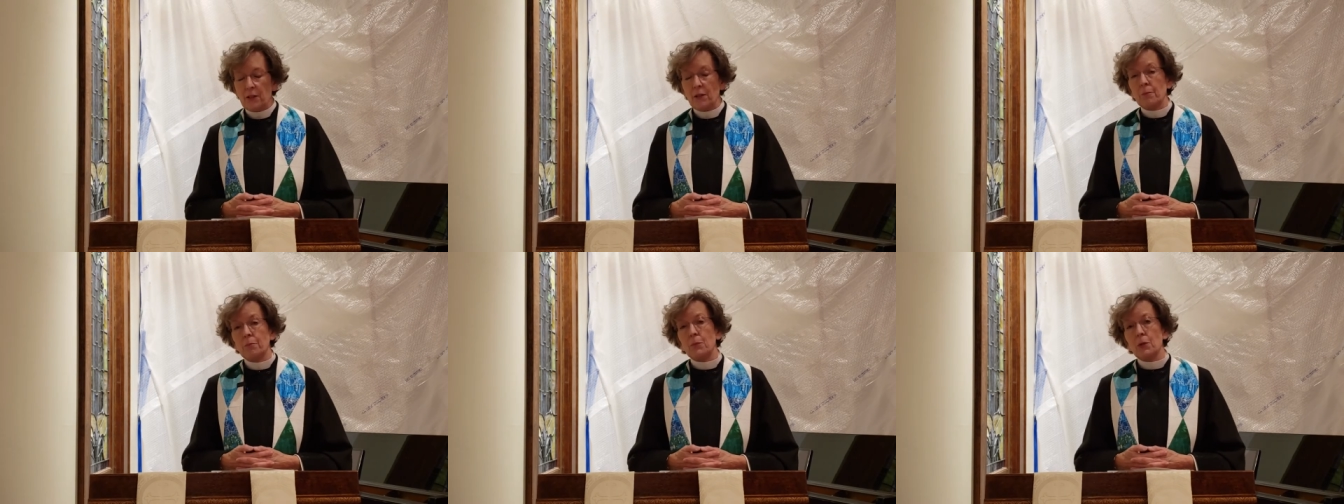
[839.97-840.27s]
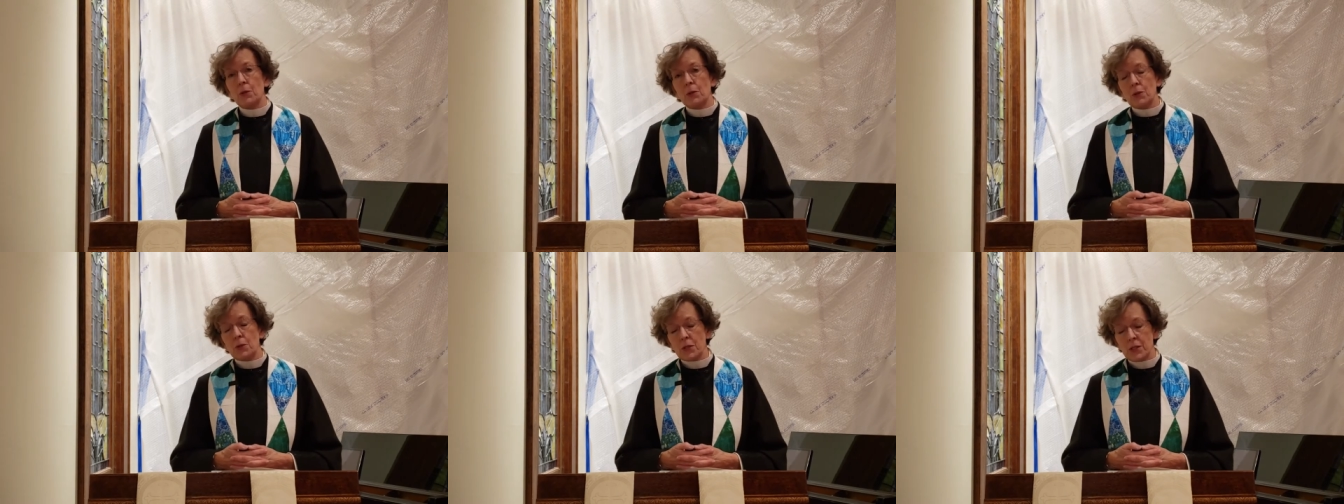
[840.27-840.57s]
the
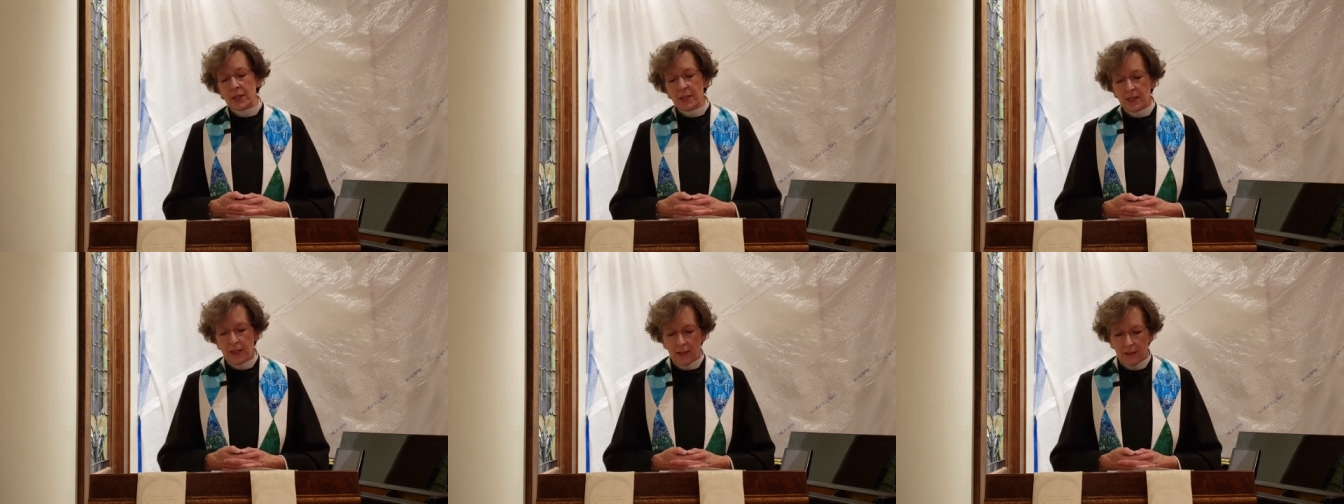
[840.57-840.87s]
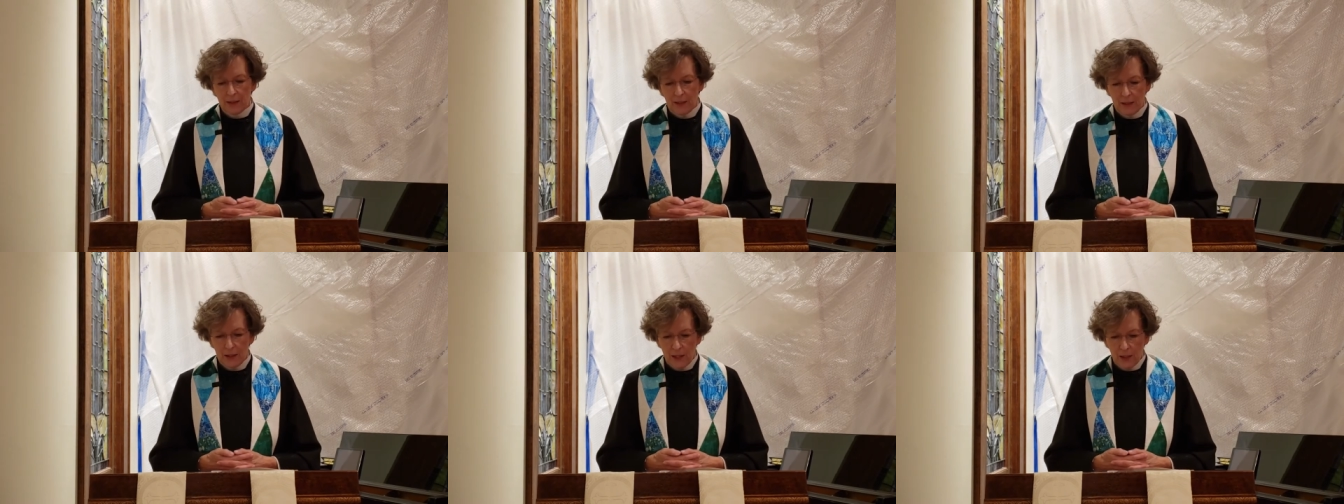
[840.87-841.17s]
music,
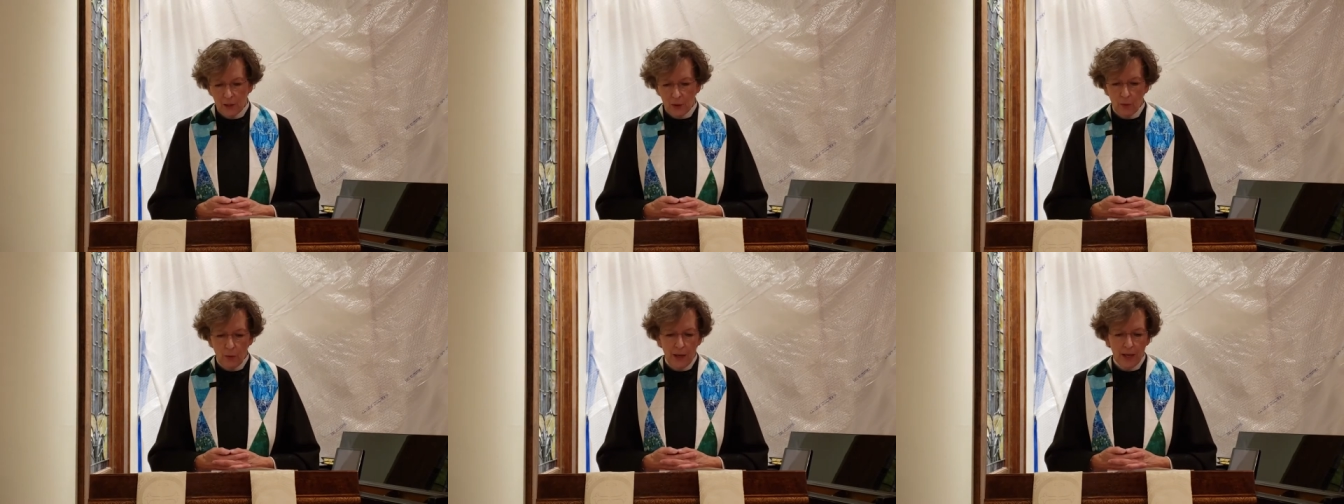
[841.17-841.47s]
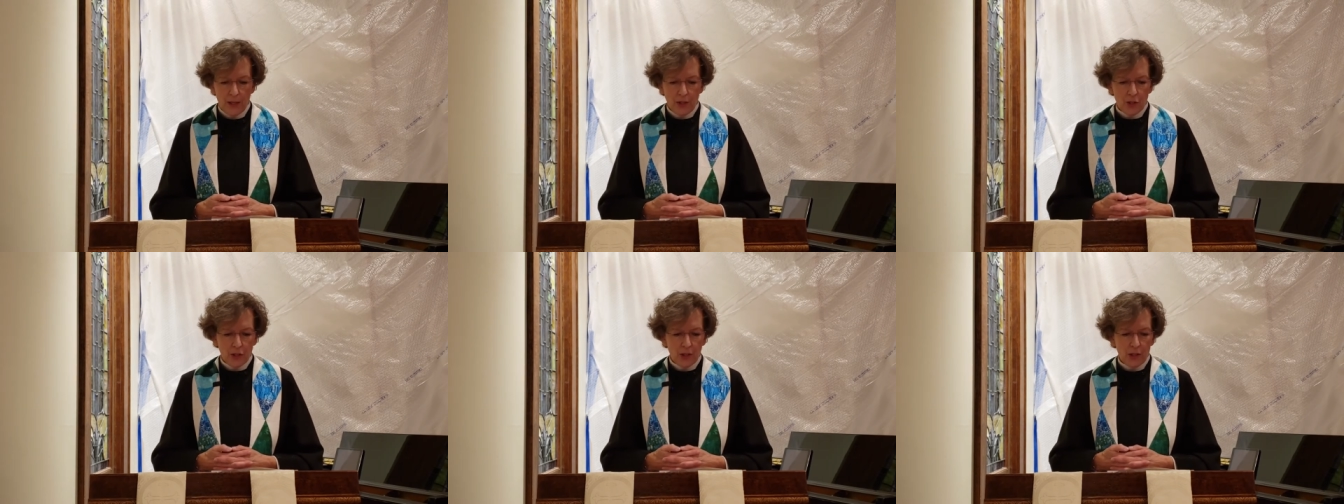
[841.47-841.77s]
the
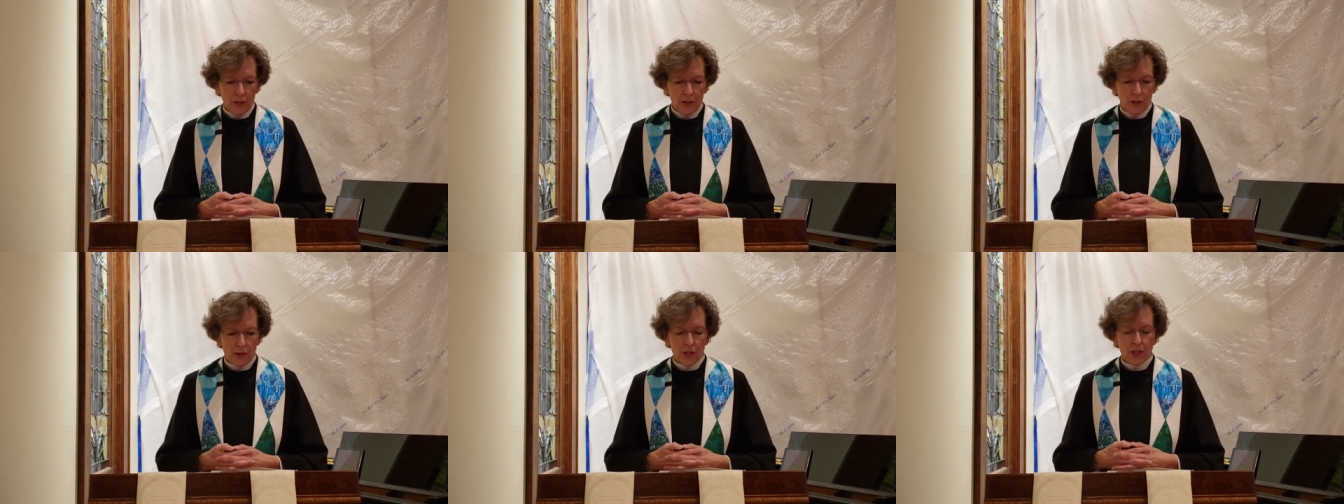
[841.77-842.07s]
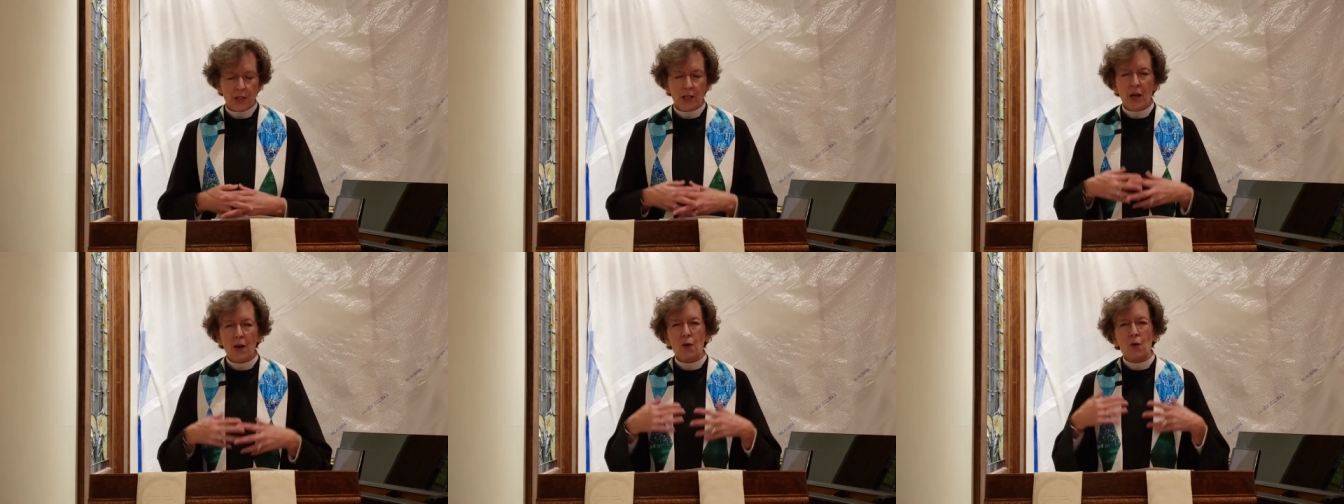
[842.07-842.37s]
decorations,
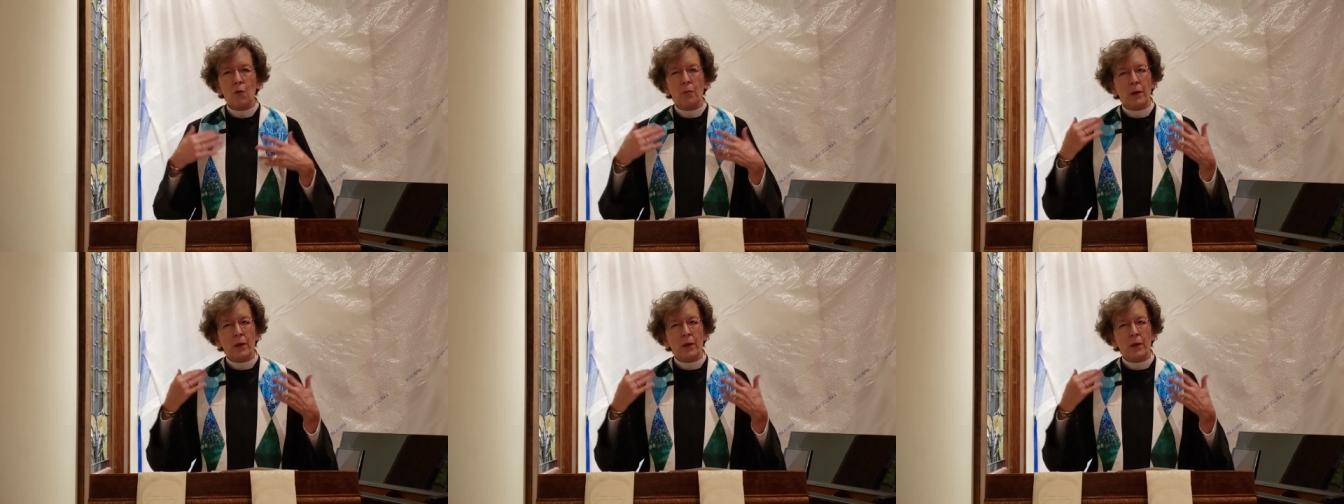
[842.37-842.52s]
so